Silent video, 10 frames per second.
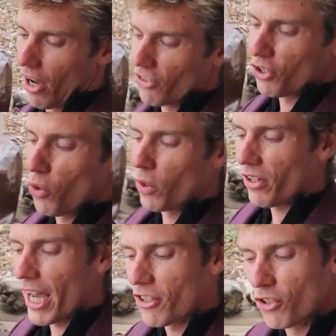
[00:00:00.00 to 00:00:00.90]
I also would
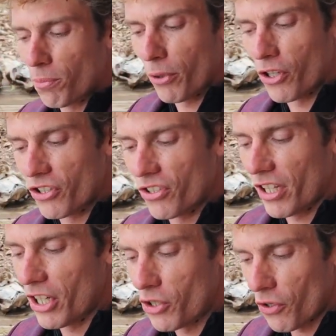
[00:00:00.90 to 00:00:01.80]
like to purchase
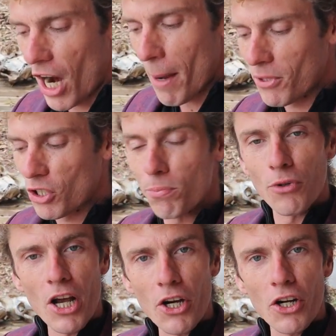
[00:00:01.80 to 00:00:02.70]
a drop
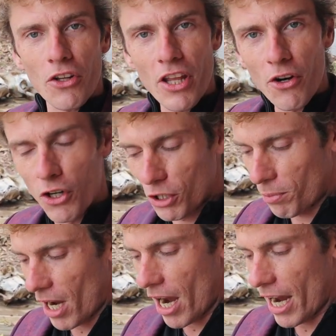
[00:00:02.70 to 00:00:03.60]
spreader that hooks
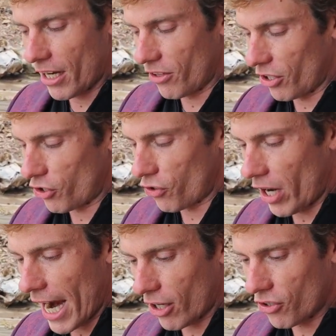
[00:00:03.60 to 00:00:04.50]
behind the
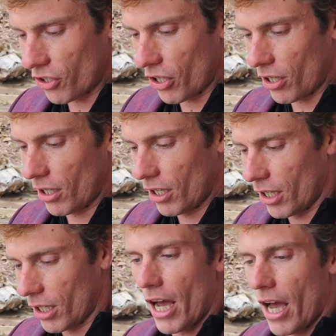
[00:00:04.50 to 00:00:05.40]
tractor.
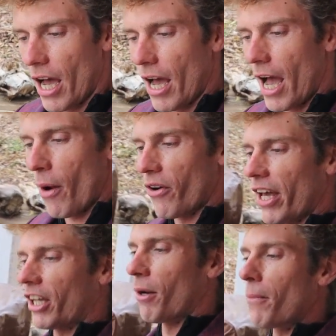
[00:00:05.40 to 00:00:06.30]
I would
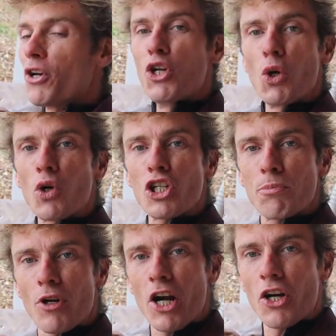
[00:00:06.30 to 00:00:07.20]
like a manure
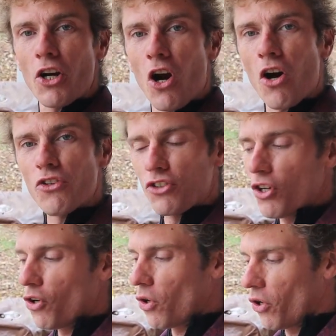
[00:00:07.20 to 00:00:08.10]
spreader,
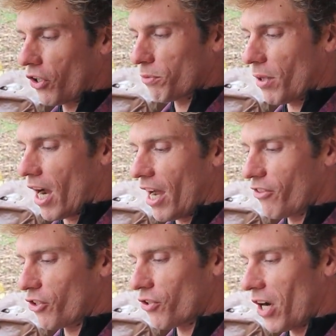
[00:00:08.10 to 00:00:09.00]
also hooks behind
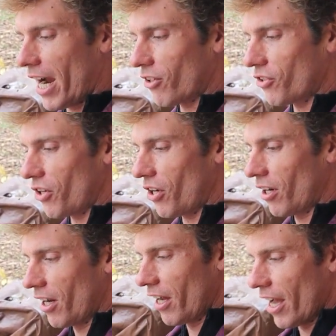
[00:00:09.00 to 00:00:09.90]
the tractor,
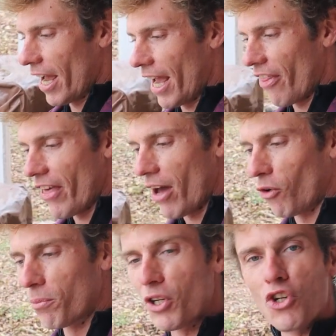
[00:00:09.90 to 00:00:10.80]
and that
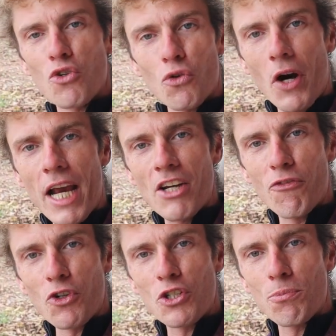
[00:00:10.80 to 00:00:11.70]
will be great
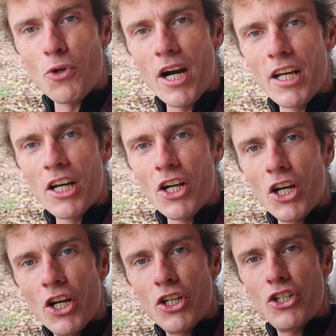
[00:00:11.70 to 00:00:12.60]
for spreading
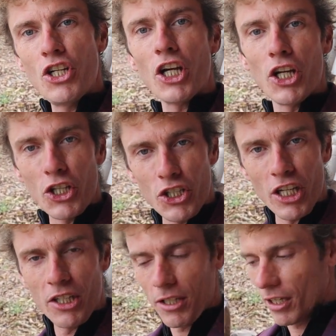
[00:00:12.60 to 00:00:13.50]
chicken shit